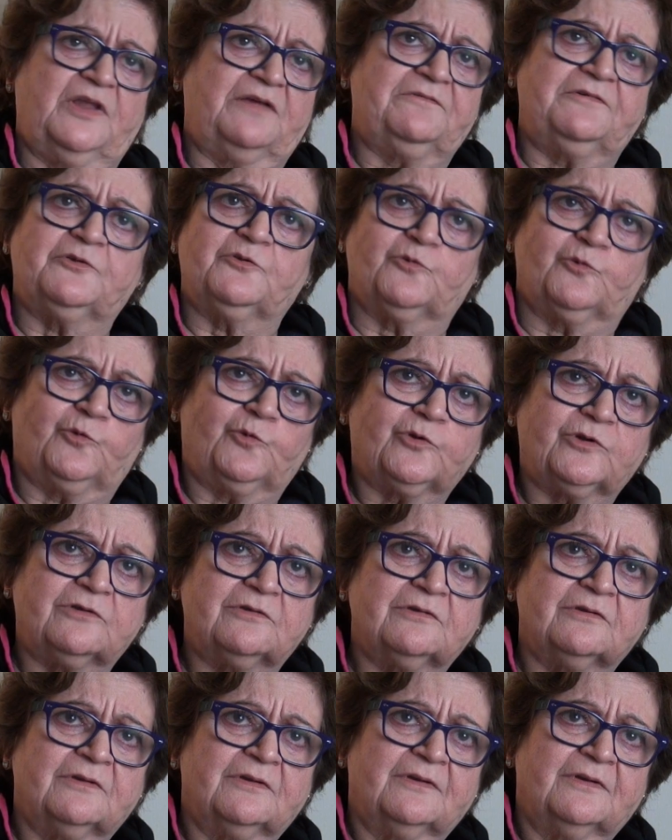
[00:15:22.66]
that you never
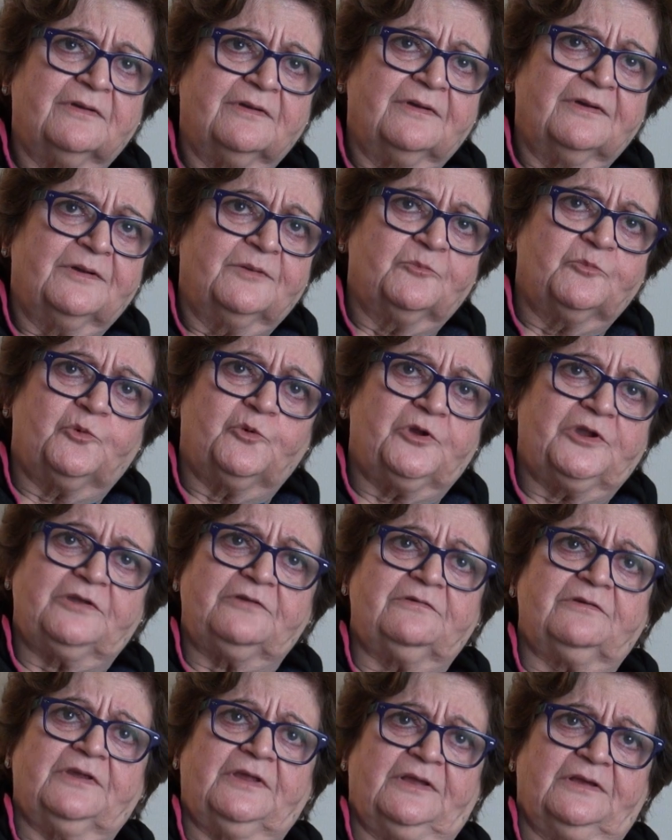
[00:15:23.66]
wrote
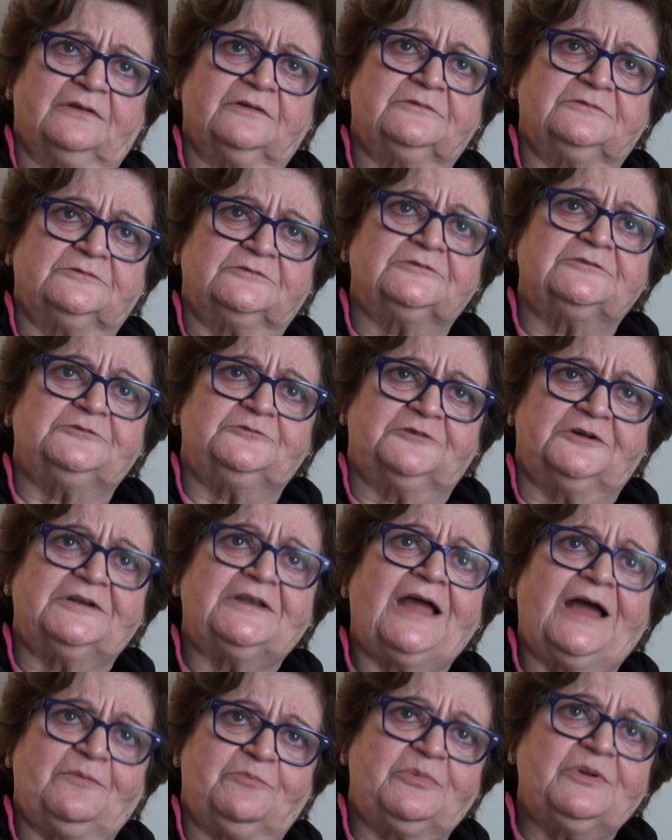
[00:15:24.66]
poetry on
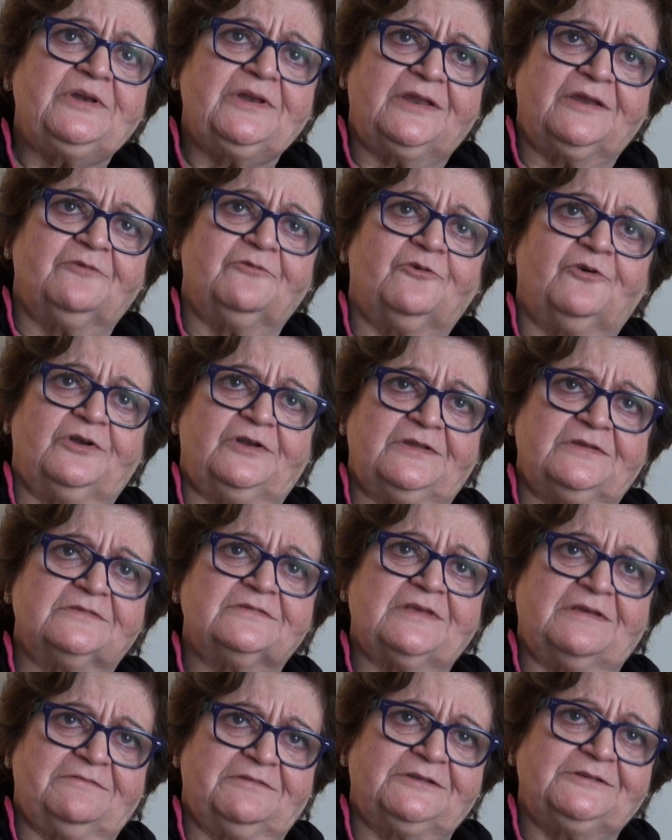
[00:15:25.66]
what happened in
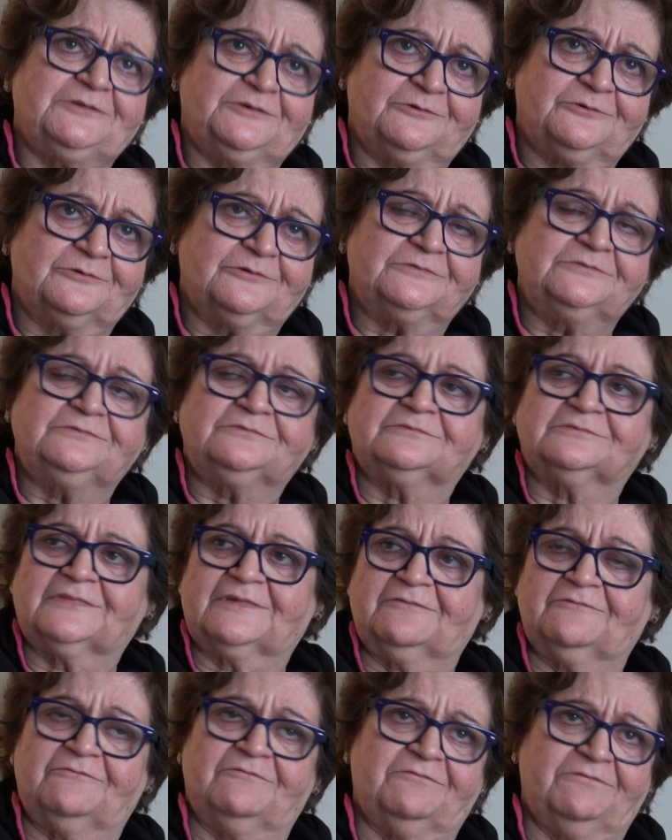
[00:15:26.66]
47,
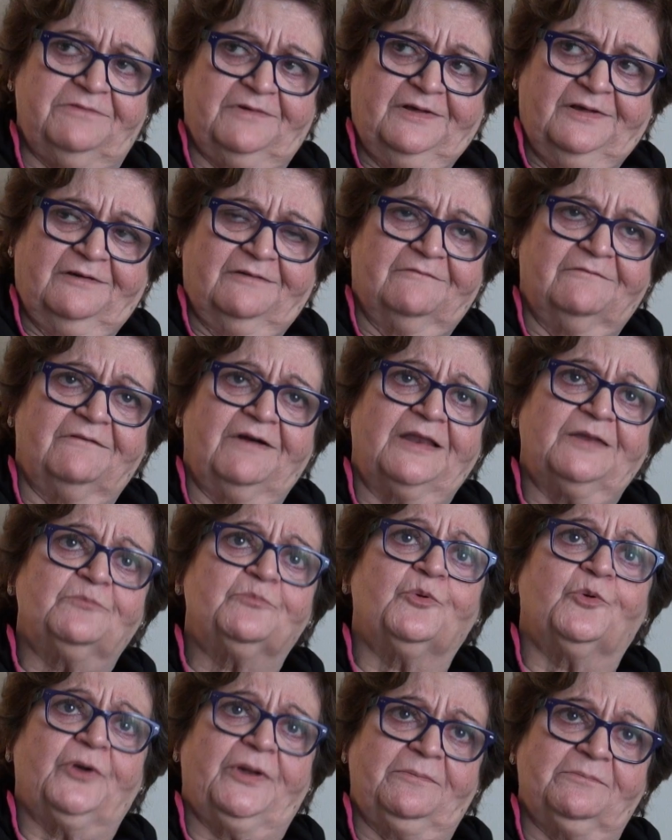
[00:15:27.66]

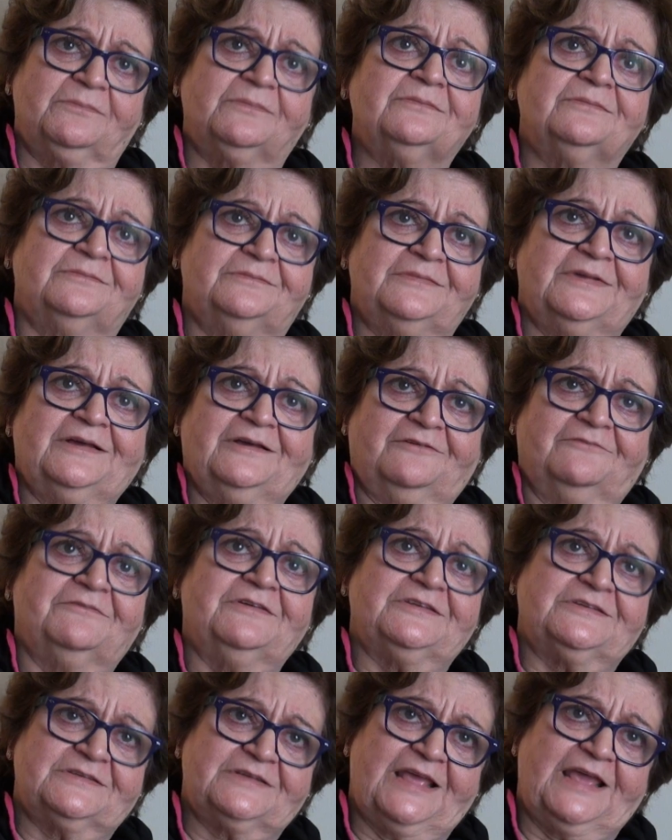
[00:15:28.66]
one poem
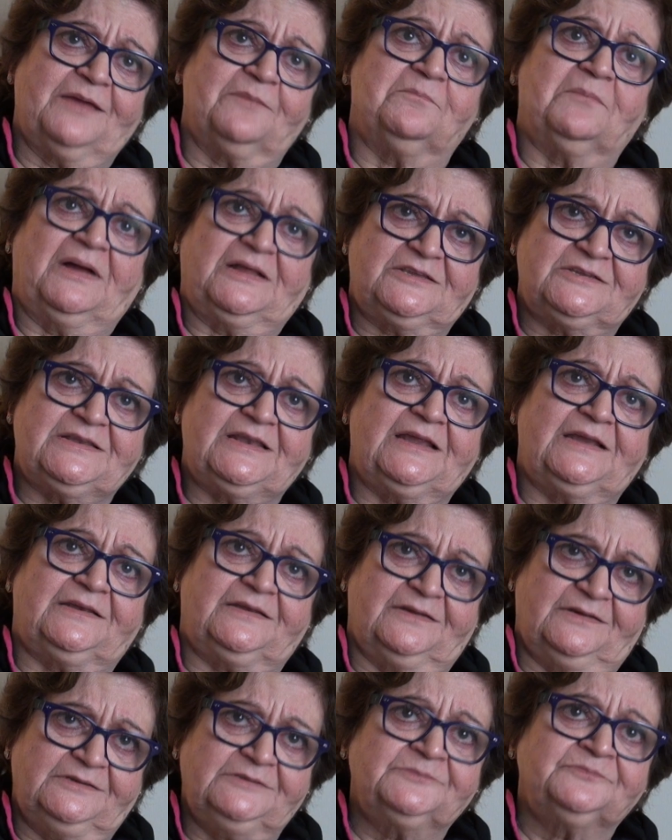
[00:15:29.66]
which came much
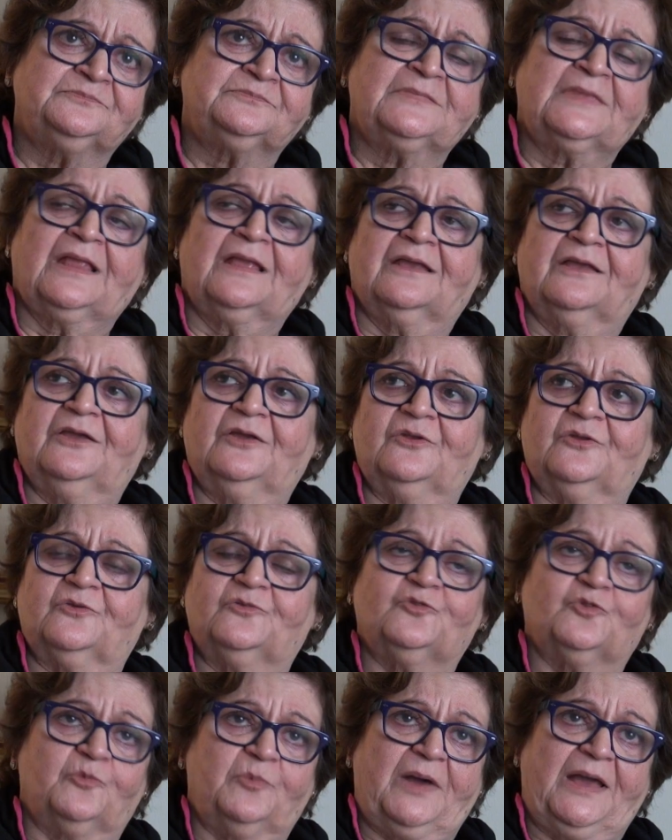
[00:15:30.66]
later,
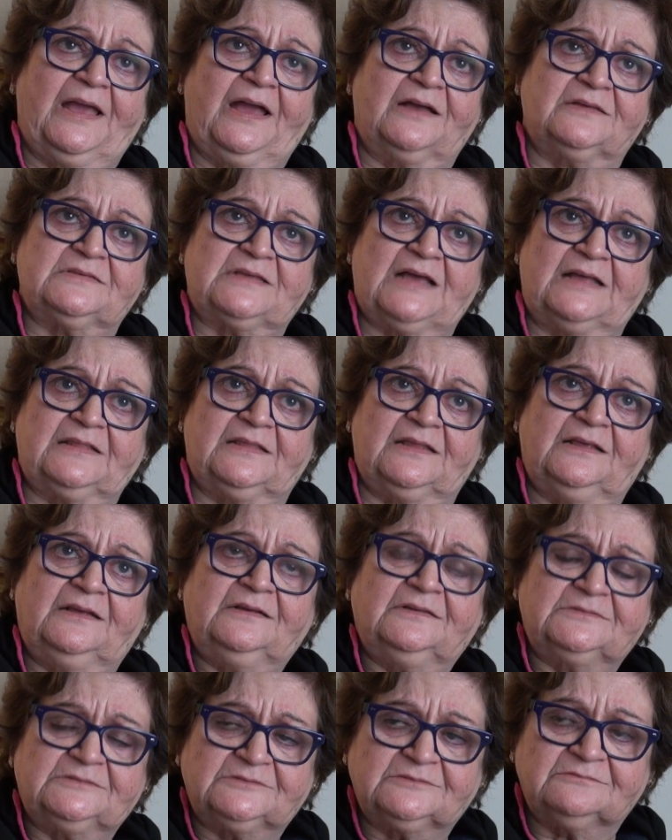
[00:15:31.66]
Subhai
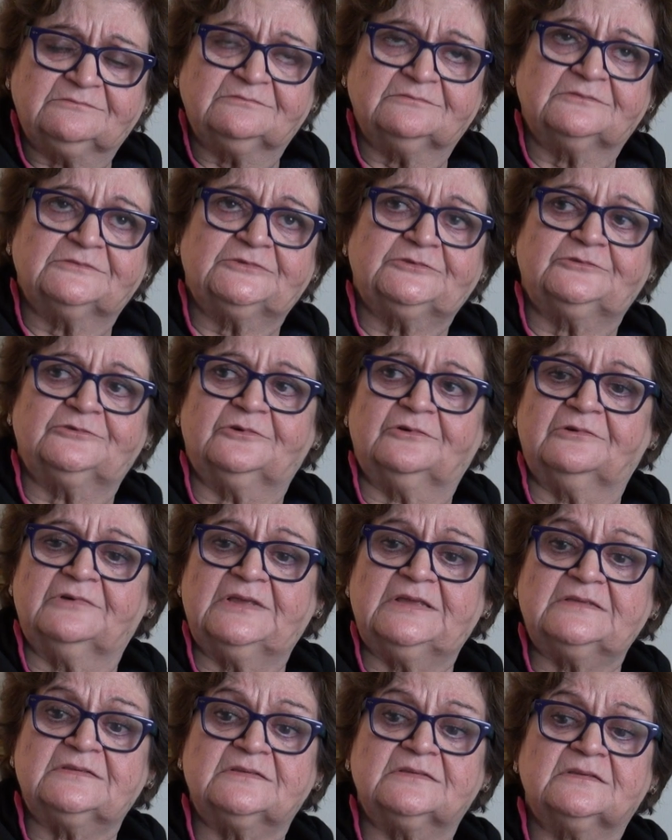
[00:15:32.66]
Azadi.
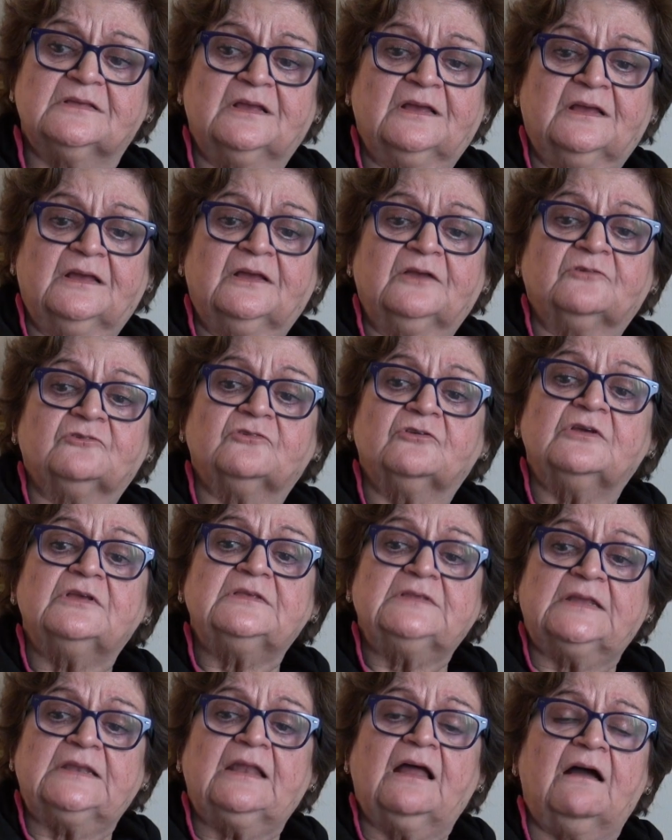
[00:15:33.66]
So
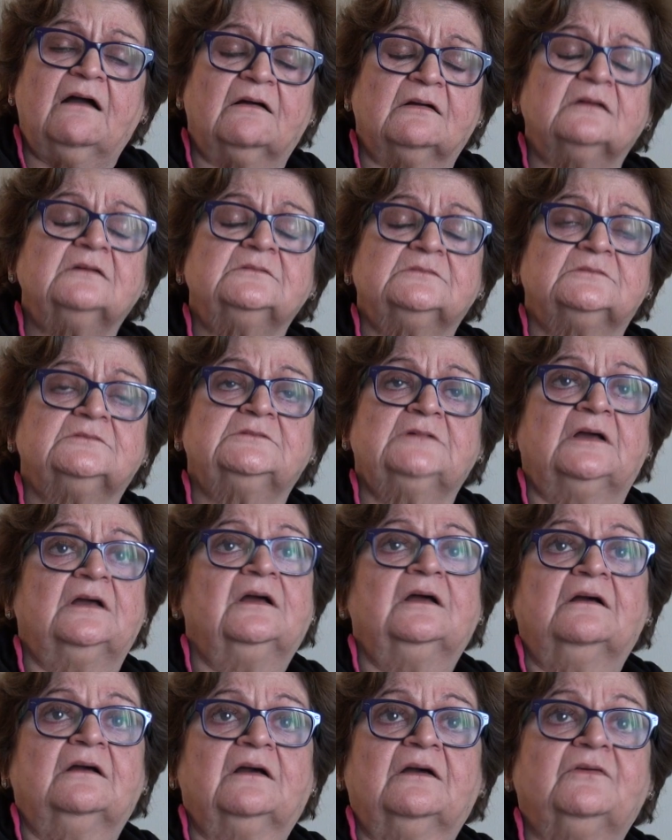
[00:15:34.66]
he said, huh,
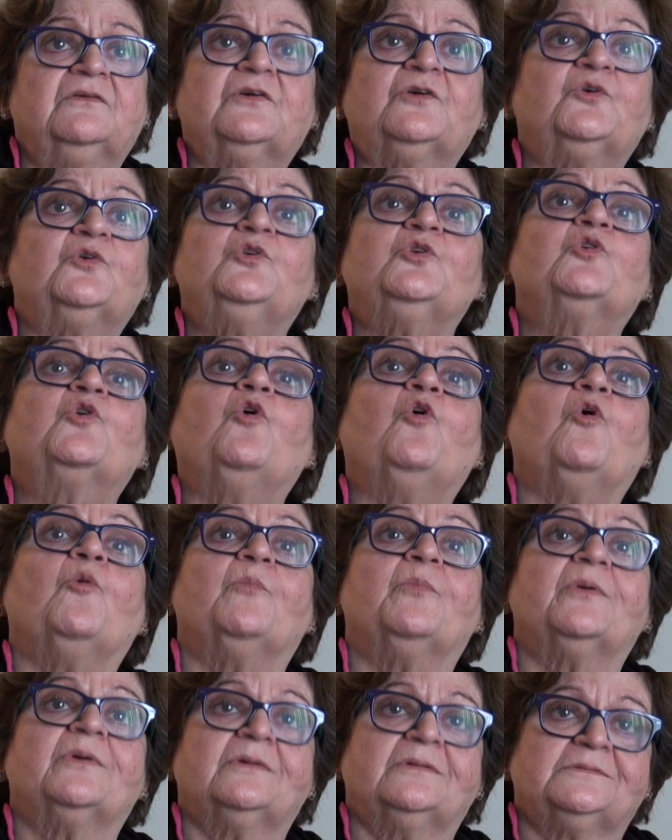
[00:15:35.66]
we couldn't
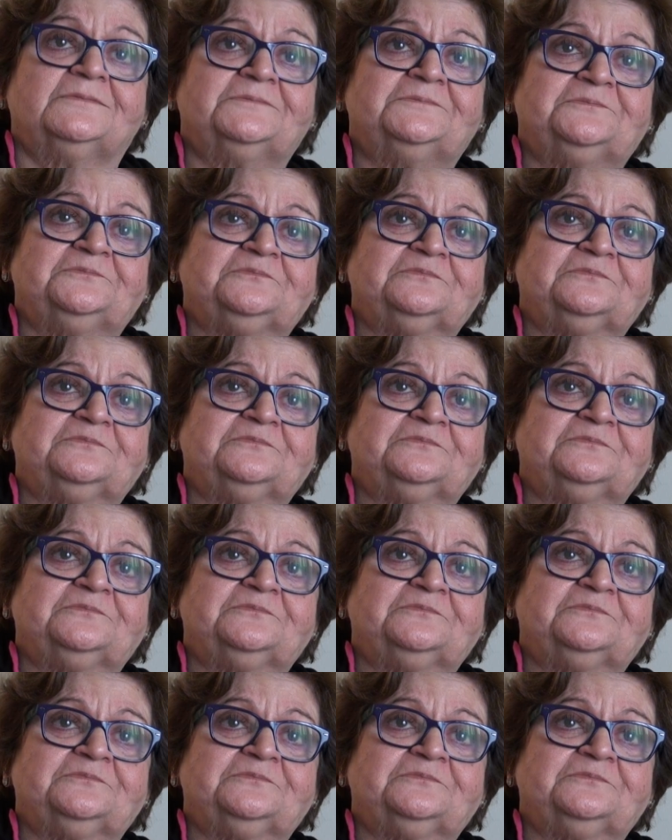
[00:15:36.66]
cope.